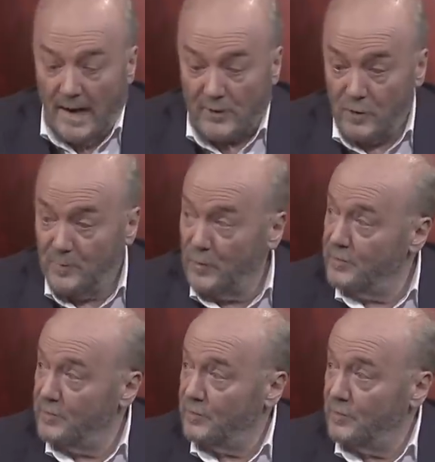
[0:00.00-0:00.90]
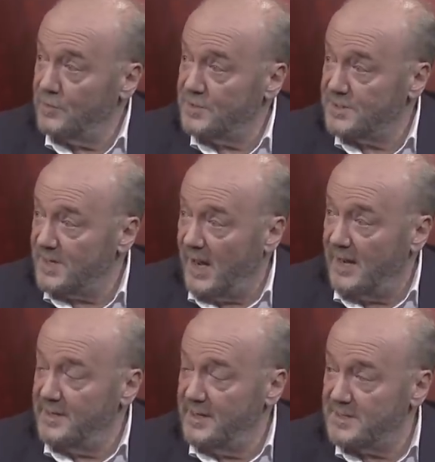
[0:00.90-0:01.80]
I couldn't put those
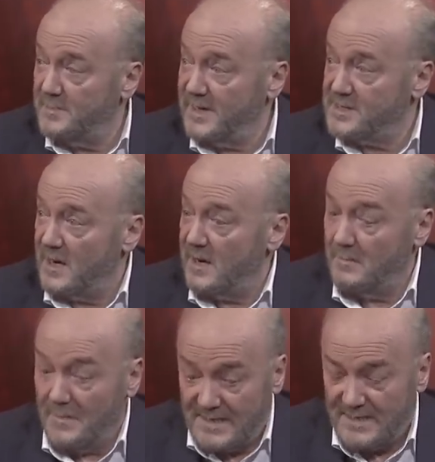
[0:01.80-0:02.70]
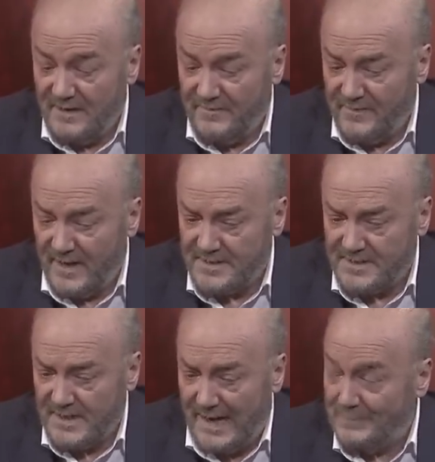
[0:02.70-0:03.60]
ideas better myself.
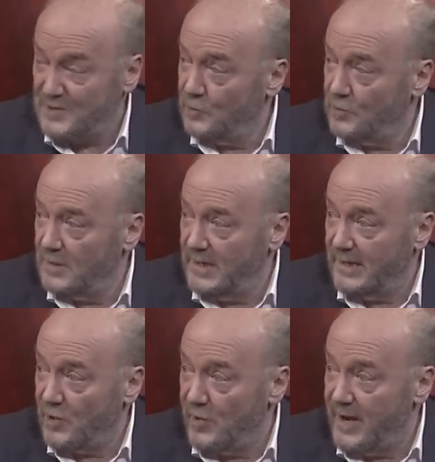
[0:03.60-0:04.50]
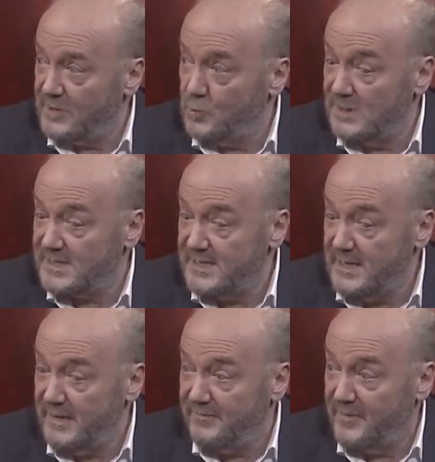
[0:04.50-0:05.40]
That's absolutely correct. We'll
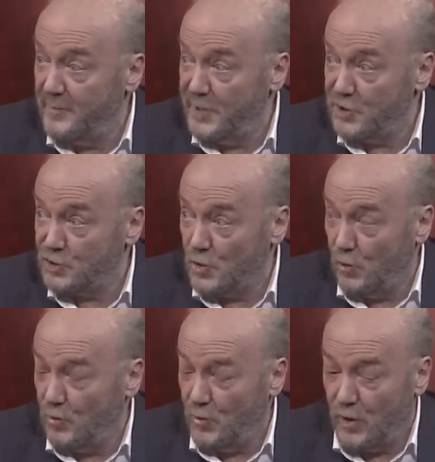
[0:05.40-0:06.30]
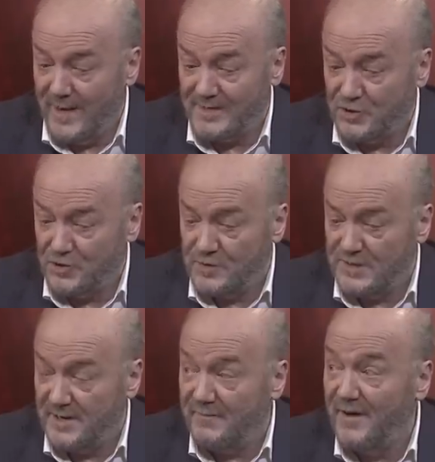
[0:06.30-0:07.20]
see if the British Cold War attitude
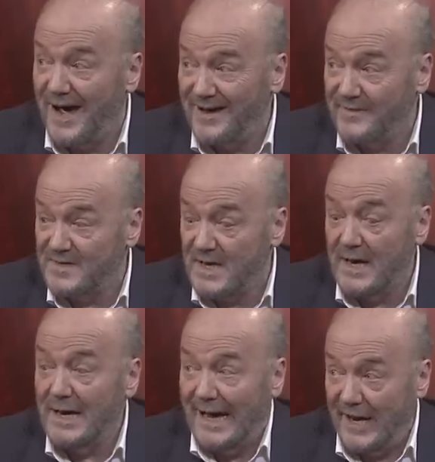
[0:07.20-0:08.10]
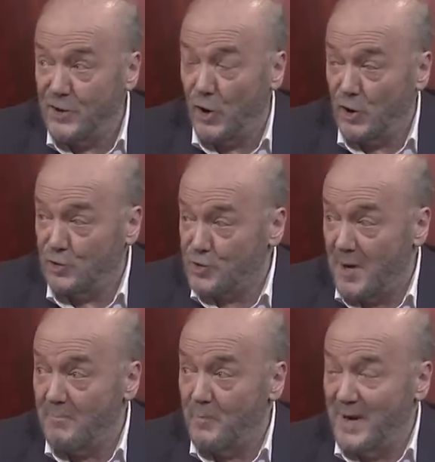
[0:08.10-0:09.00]
survives a Donald
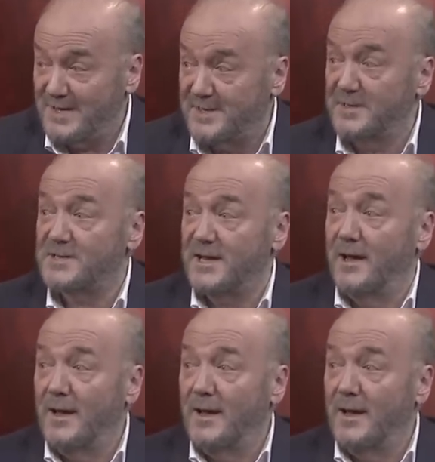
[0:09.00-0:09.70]
Trump presidency